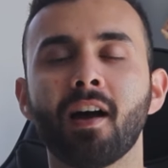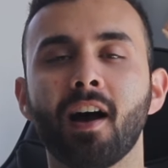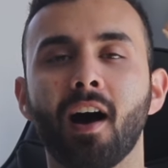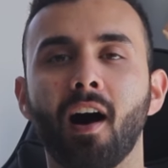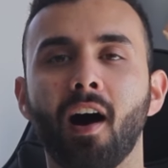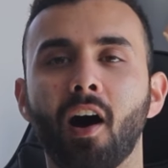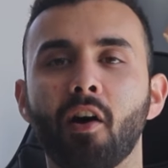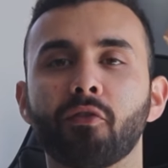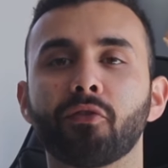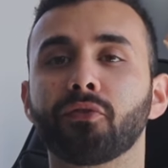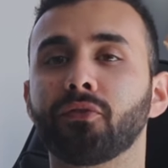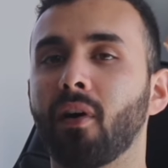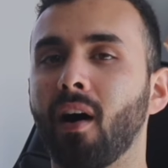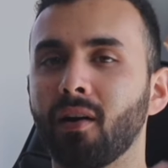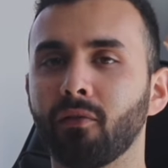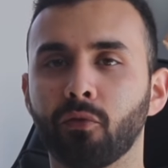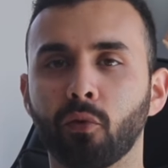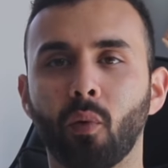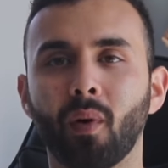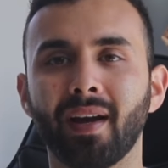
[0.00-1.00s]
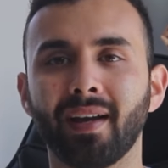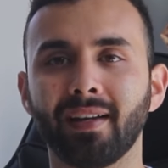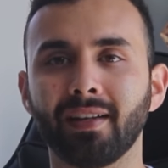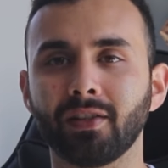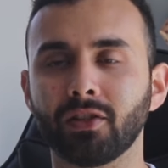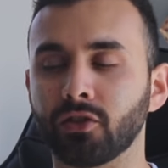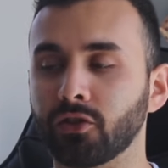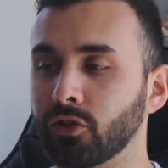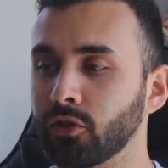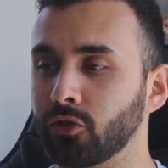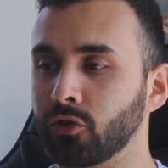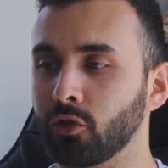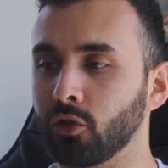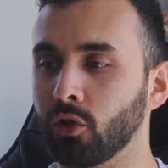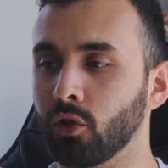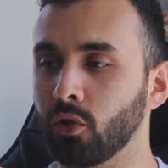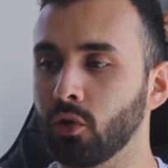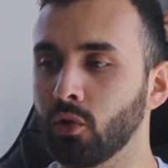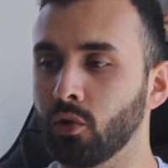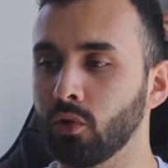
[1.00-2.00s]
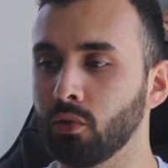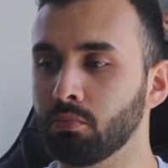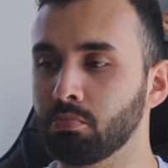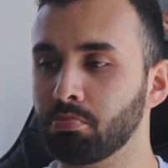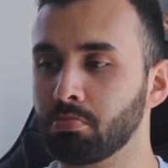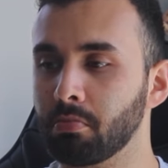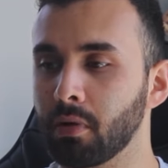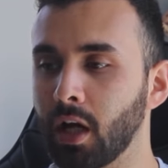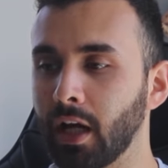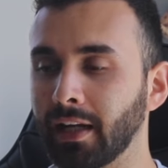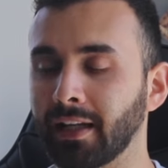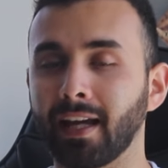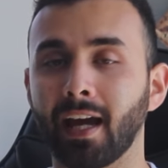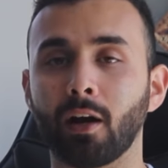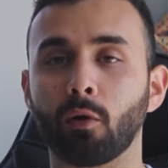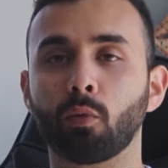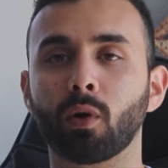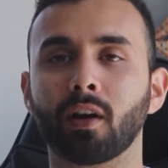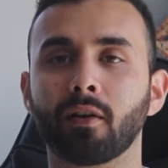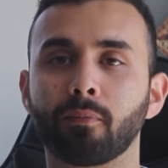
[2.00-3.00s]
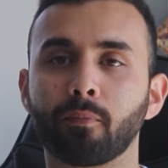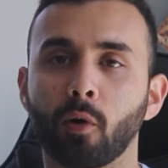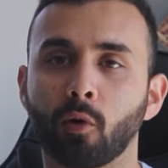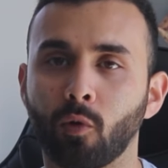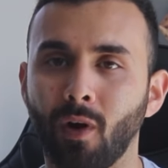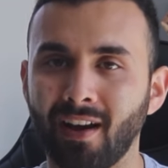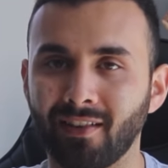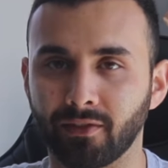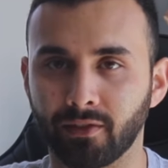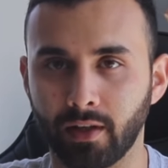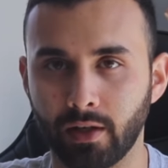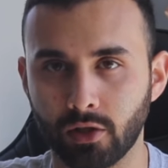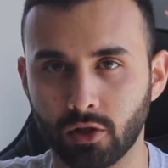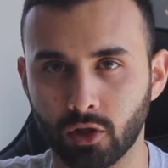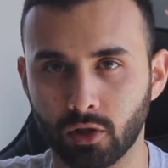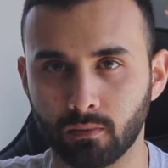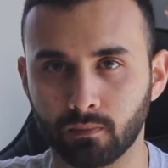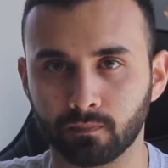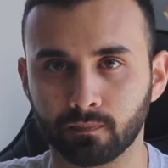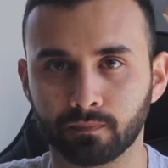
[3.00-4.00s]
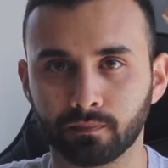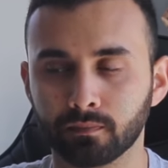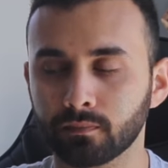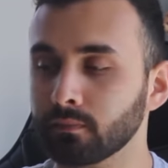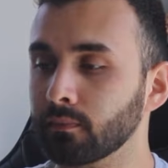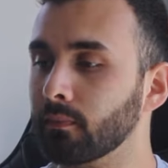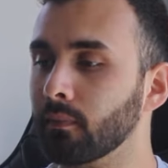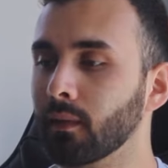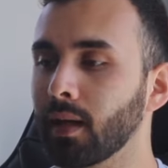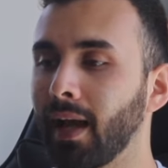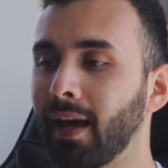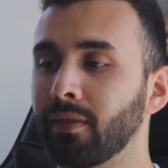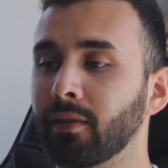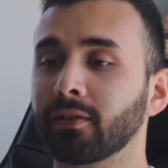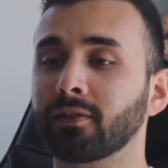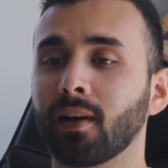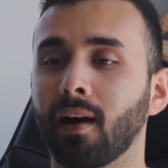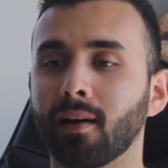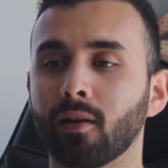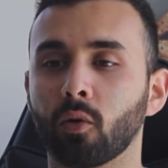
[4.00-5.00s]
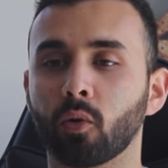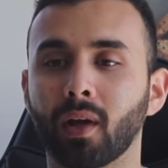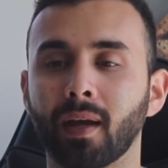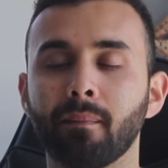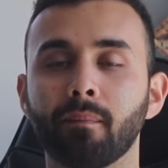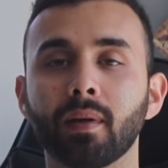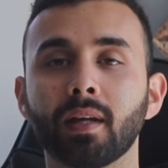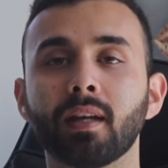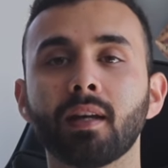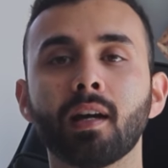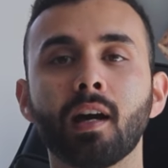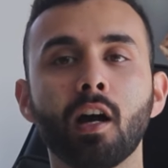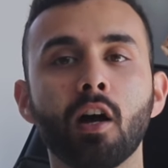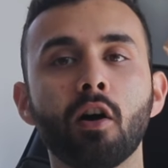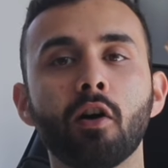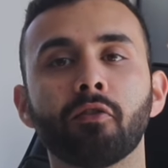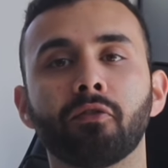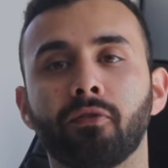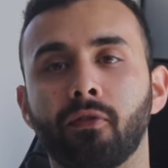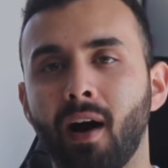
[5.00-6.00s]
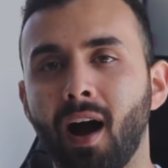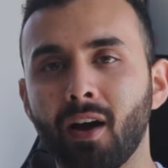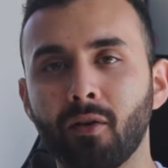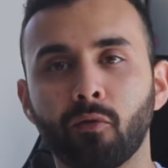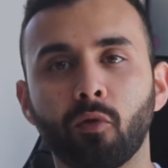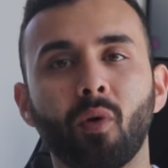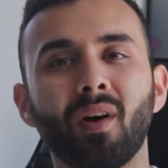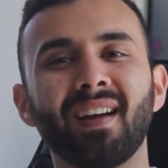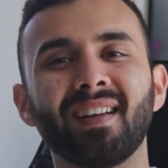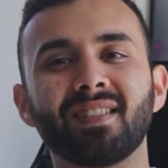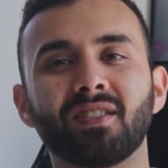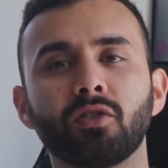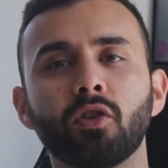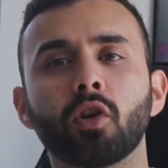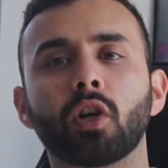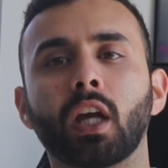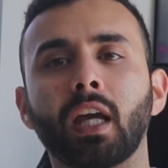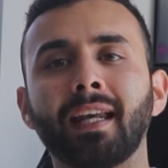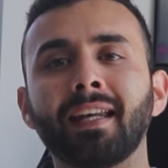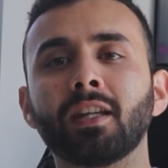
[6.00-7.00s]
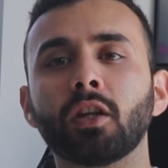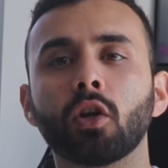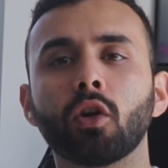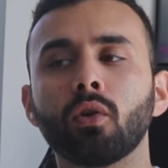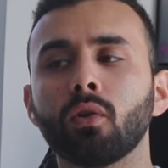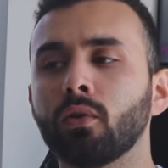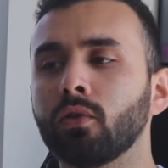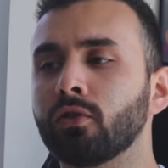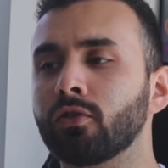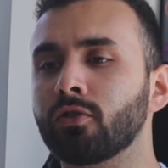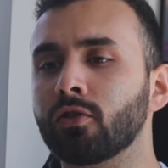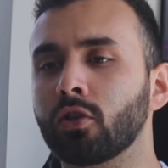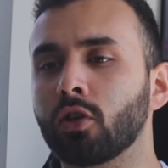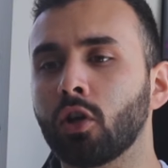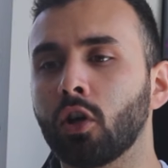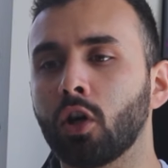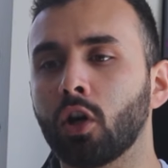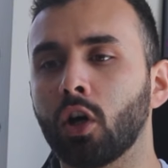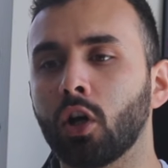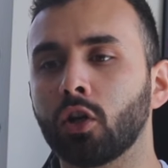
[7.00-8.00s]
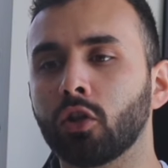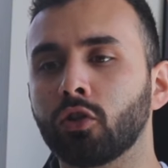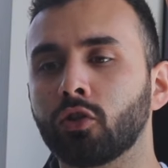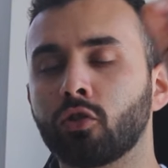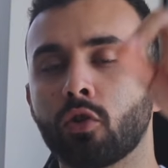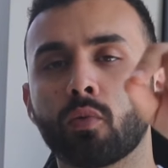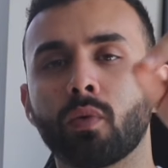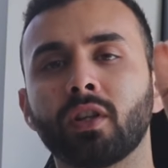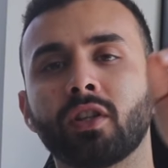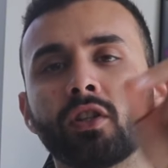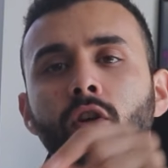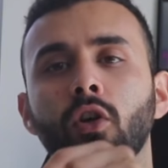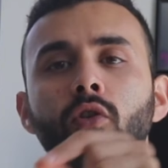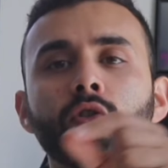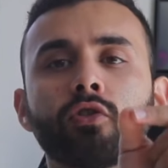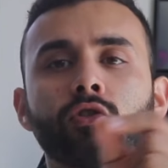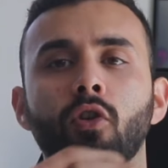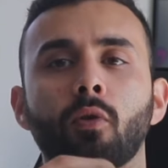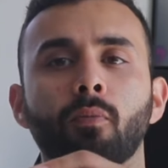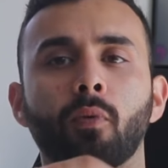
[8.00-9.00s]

uh, five ways to get rid of procrastination. And the title can be five ways you can use to reduce your